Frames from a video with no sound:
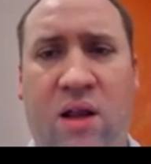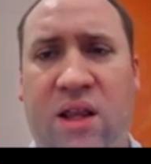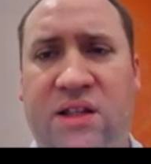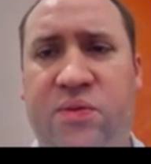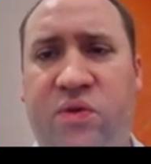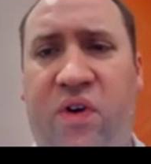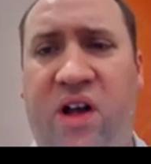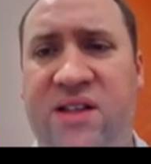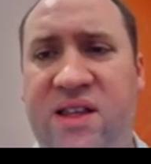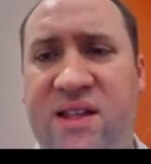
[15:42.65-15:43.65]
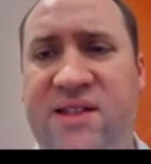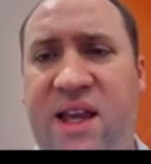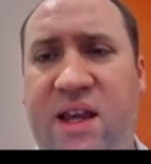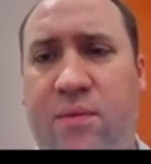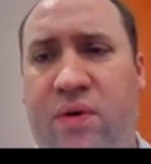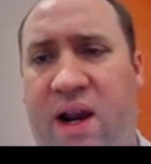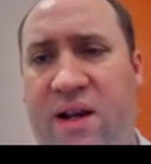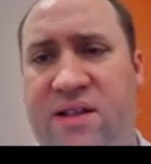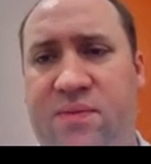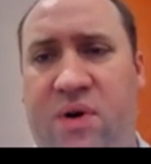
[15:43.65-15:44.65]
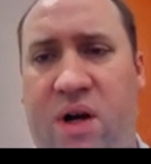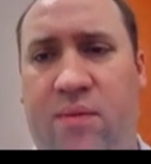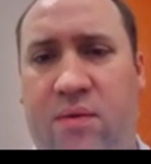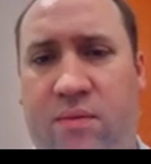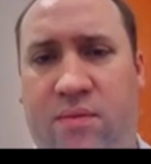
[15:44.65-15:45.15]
let's move on to the second practice problem.